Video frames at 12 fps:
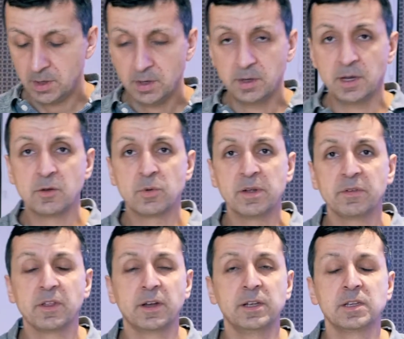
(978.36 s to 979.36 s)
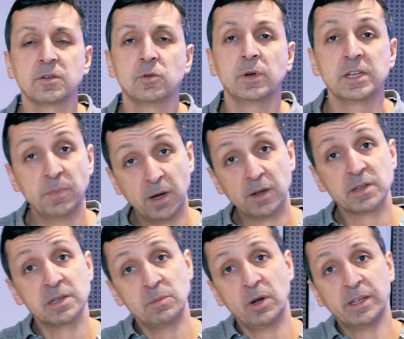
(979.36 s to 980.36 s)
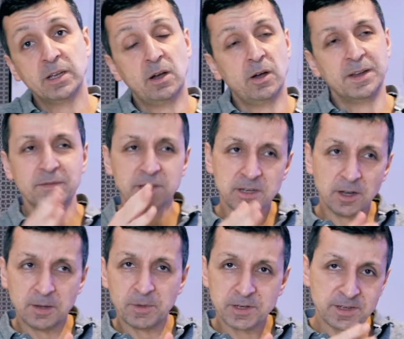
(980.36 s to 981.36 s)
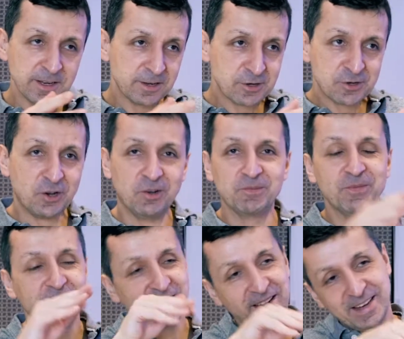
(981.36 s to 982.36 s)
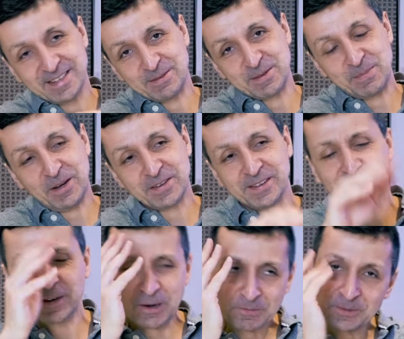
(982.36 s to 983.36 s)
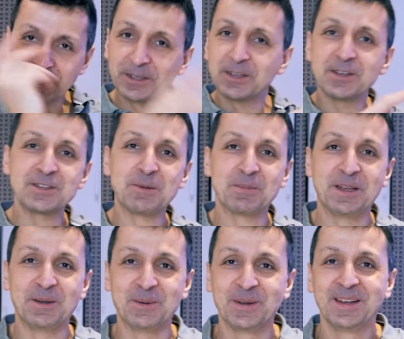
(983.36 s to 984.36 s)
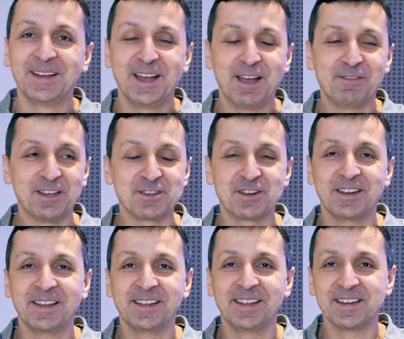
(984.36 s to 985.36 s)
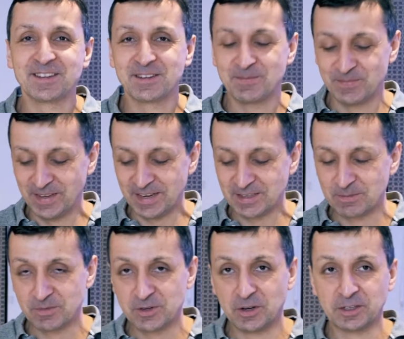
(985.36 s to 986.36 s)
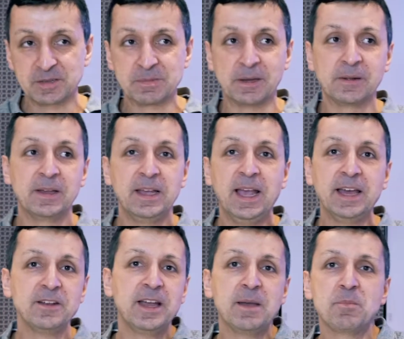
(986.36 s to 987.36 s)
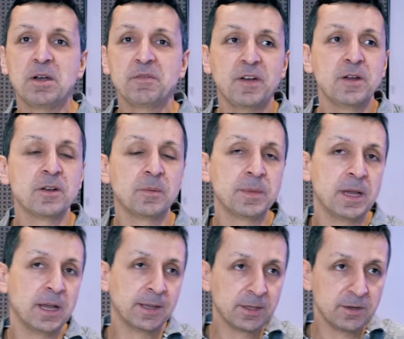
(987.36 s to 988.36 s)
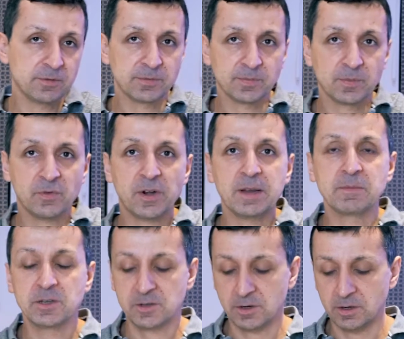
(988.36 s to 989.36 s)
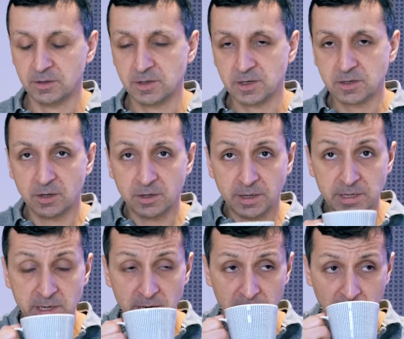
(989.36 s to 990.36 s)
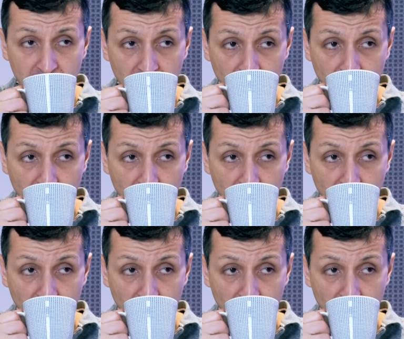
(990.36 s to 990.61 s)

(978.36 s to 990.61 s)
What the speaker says: near the river that I used to always pass in my car, and every time I'd see a shot as I was passing, I think I'm going to stop there eventually and get some shots. But had I had my phone on me, I could have framed the shot and just got an idea.